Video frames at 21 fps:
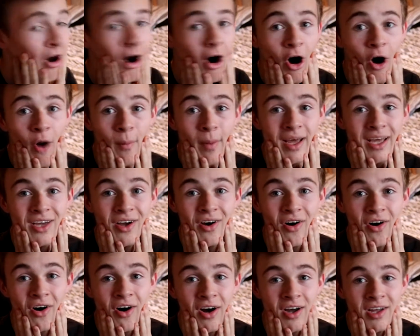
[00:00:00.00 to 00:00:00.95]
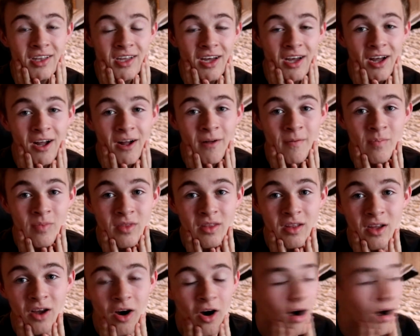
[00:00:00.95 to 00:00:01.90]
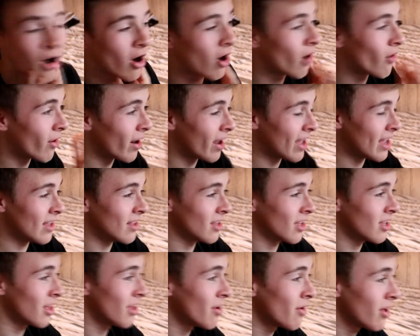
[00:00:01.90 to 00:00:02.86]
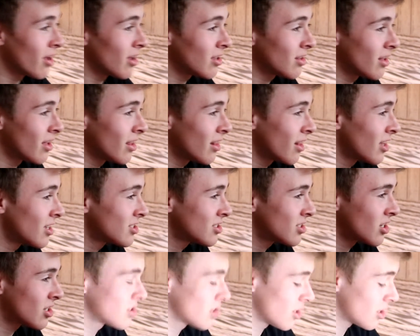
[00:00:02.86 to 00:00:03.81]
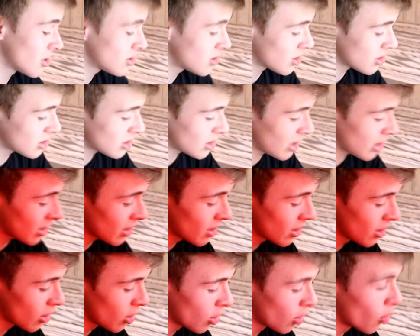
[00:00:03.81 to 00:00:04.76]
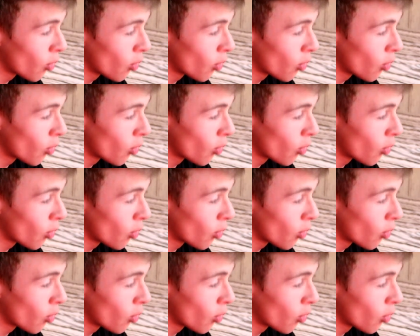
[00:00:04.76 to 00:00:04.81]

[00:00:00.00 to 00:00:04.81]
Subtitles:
Oh, my God. All right, let's just say